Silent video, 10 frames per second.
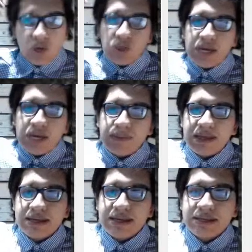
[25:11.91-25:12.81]
we have
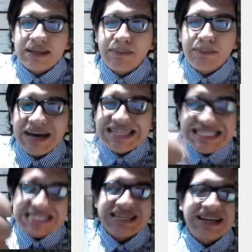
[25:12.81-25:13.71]
like El
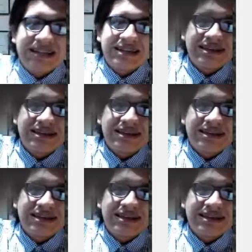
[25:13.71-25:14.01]
MAS and